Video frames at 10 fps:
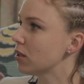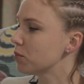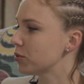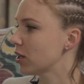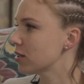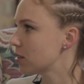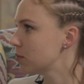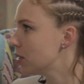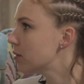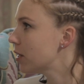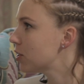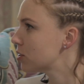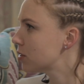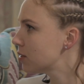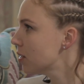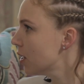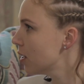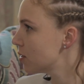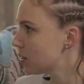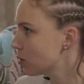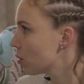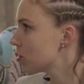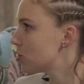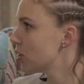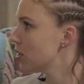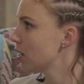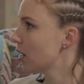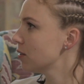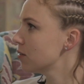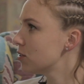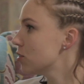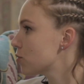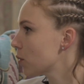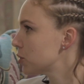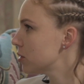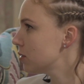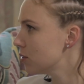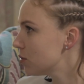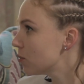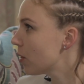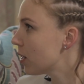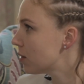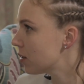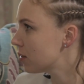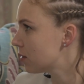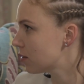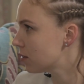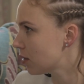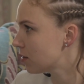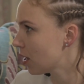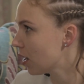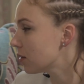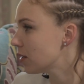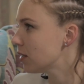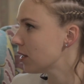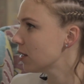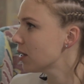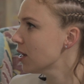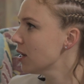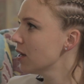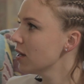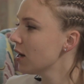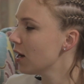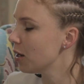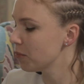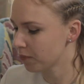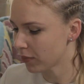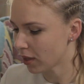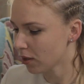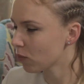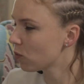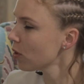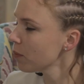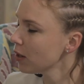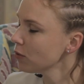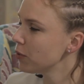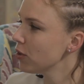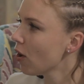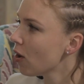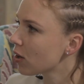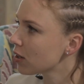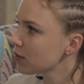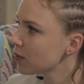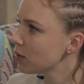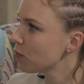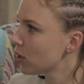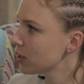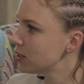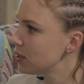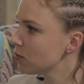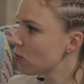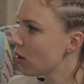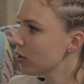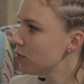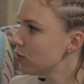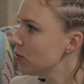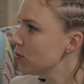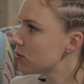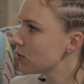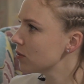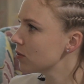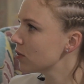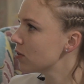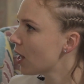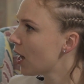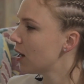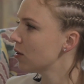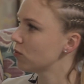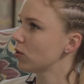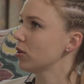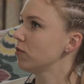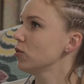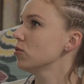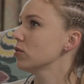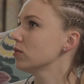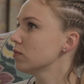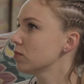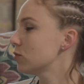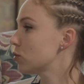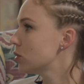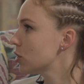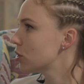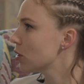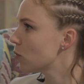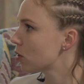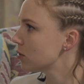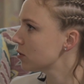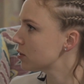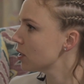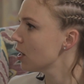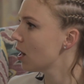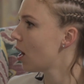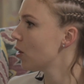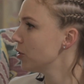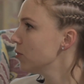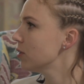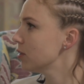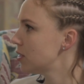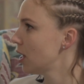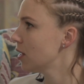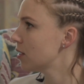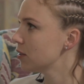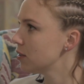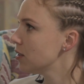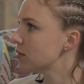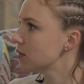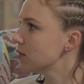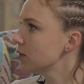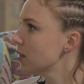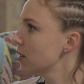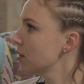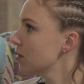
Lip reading: but then bringing some innovation and technology and disruption into the way that they are thinking. What about PR and marketing? What are your views on that? What are your views on traditional models? How are you going to take Knyttan,